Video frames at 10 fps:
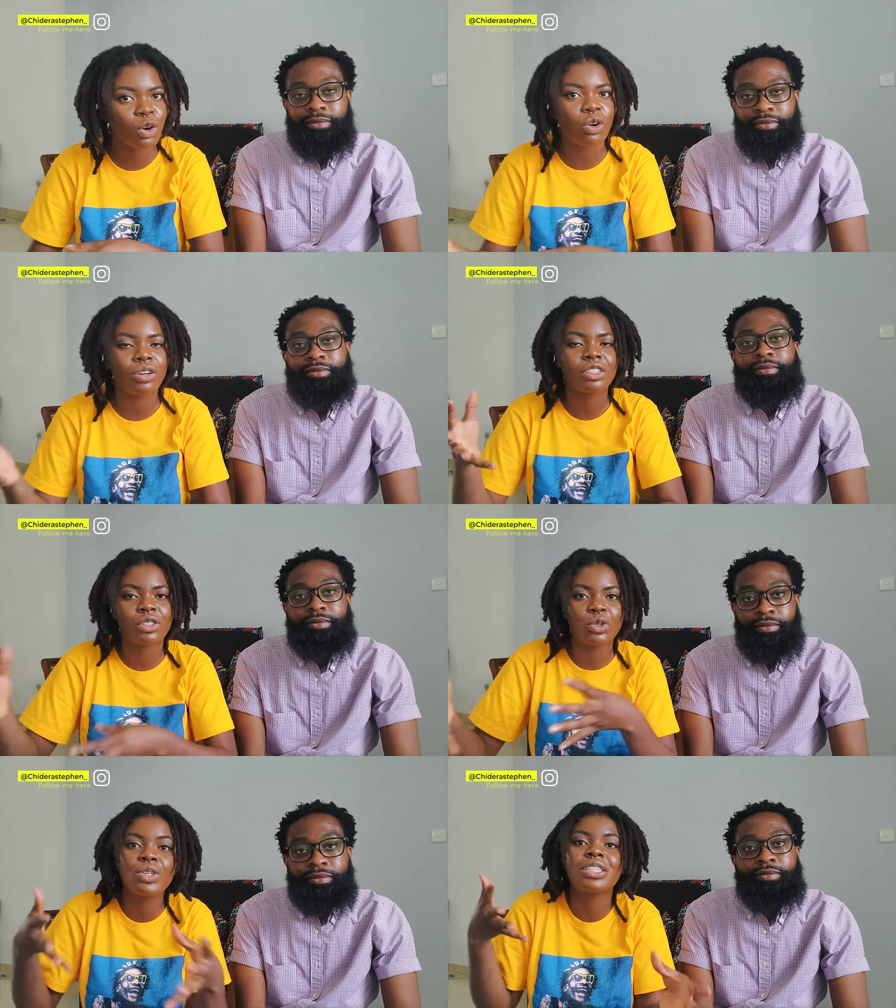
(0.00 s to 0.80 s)
Speaker 1: or you
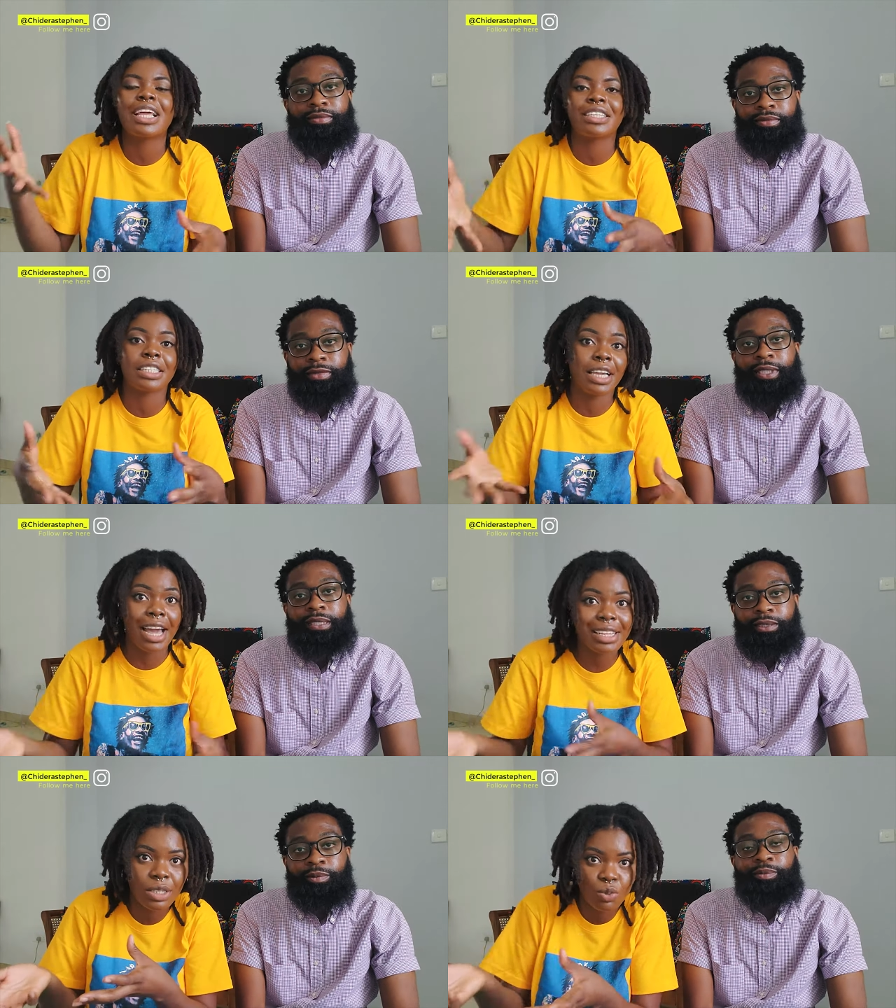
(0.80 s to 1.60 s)
do it like the
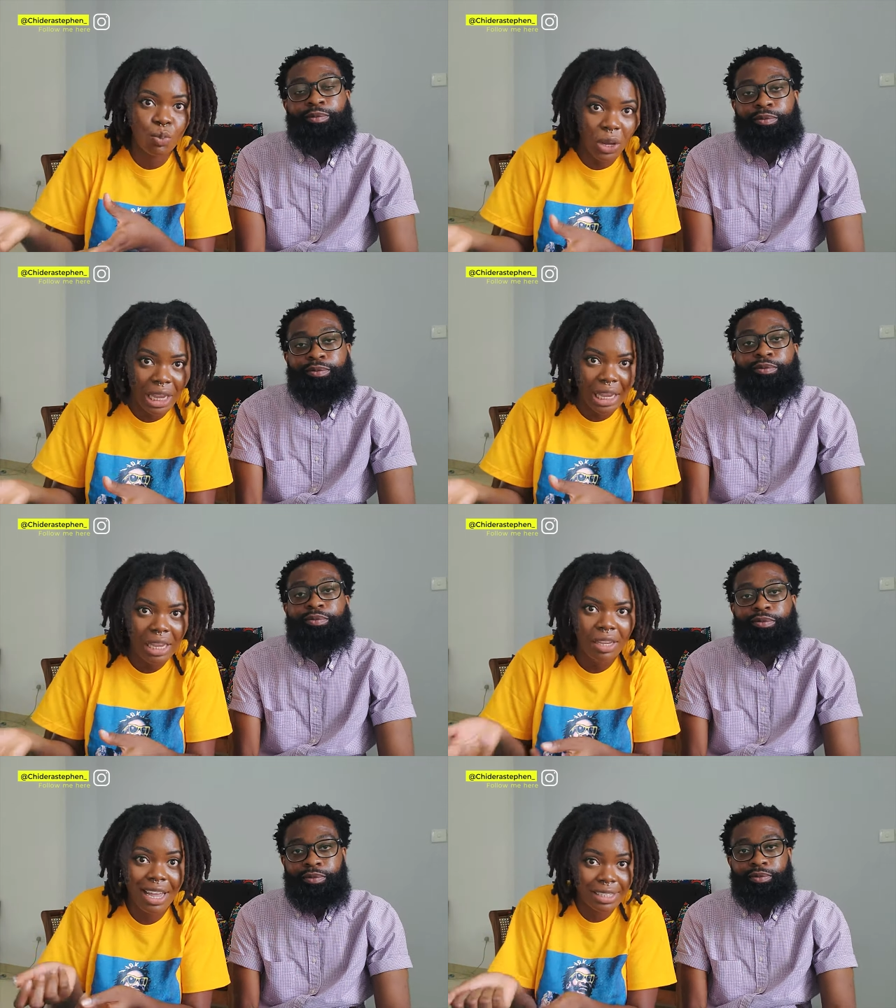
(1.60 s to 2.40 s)
gas way,
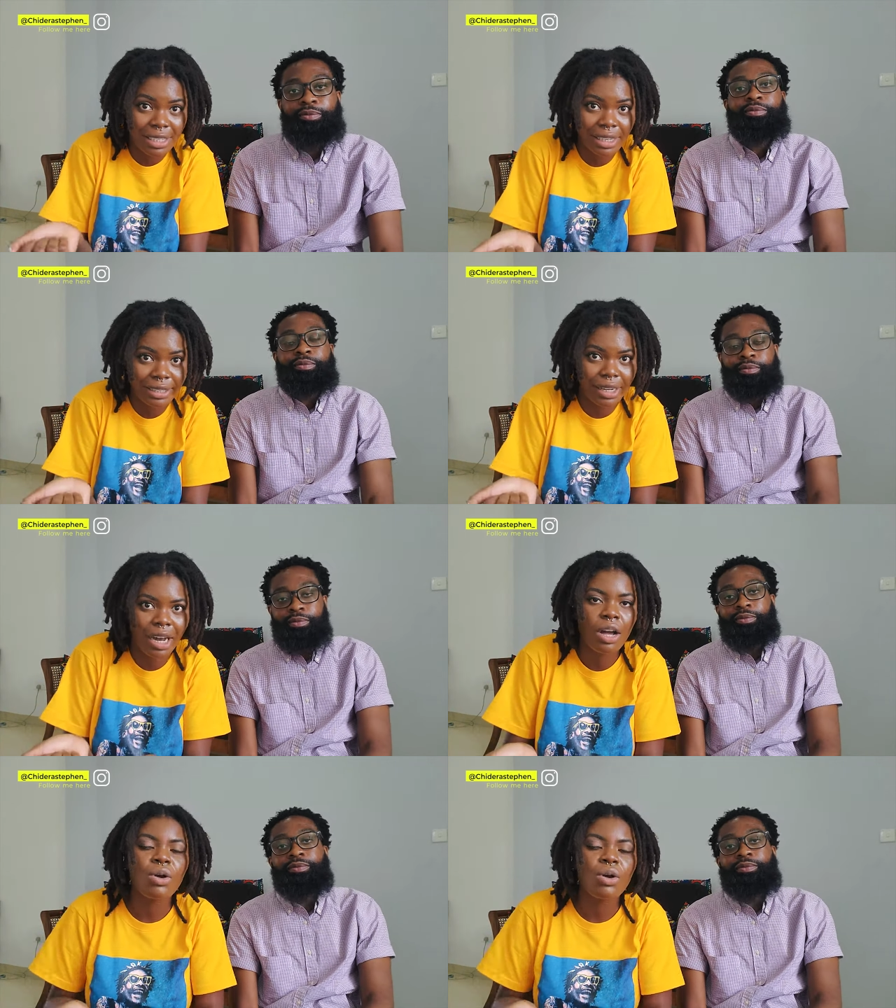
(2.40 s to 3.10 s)
gas cylinder,